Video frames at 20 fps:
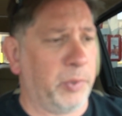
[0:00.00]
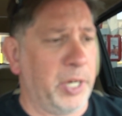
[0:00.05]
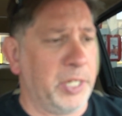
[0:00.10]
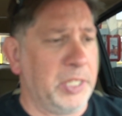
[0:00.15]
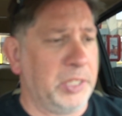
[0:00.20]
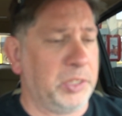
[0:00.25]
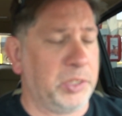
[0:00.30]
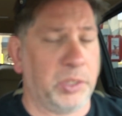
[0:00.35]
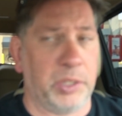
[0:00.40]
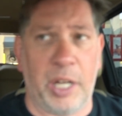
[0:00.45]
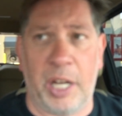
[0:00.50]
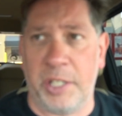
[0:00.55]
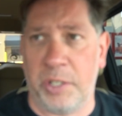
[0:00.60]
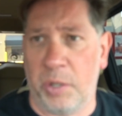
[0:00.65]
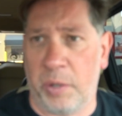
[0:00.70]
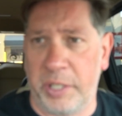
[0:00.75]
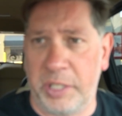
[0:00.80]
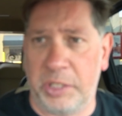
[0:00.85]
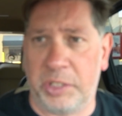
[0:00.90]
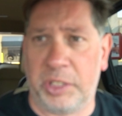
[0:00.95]
I
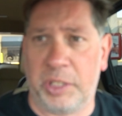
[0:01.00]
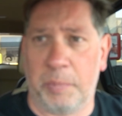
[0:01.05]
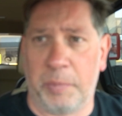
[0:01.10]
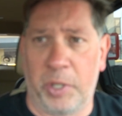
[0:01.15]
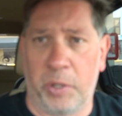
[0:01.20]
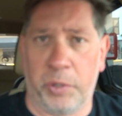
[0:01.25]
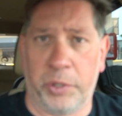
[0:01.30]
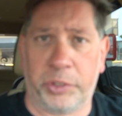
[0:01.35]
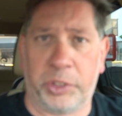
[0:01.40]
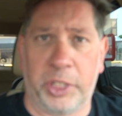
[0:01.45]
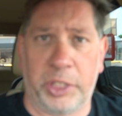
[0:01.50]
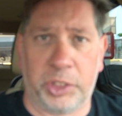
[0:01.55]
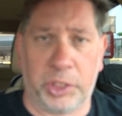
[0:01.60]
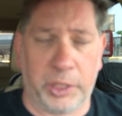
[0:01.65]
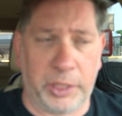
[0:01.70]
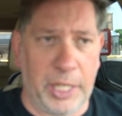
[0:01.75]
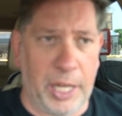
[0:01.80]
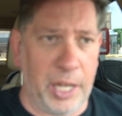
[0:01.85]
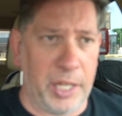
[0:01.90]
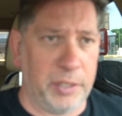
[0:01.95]
know I need to get my oil changed
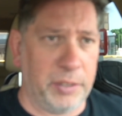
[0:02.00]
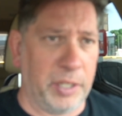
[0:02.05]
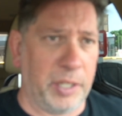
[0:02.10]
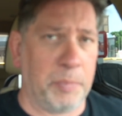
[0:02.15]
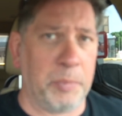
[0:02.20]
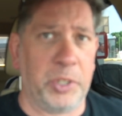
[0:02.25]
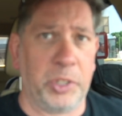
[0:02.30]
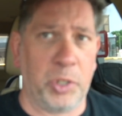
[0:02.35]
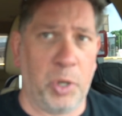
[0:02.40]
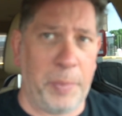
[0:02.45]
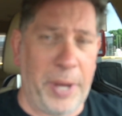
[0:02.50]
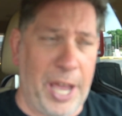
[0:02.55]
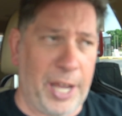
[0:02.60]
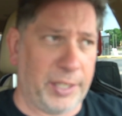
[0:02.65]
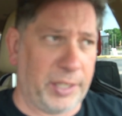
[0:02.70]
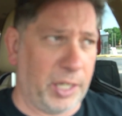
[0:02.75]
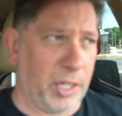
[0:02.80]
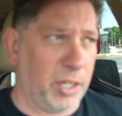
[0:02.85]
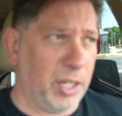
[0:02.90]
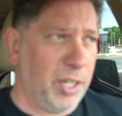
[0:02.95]
again, then I'm gonna go
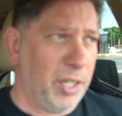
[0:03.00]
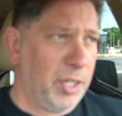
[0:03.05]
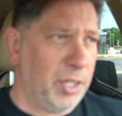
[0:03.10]
back there.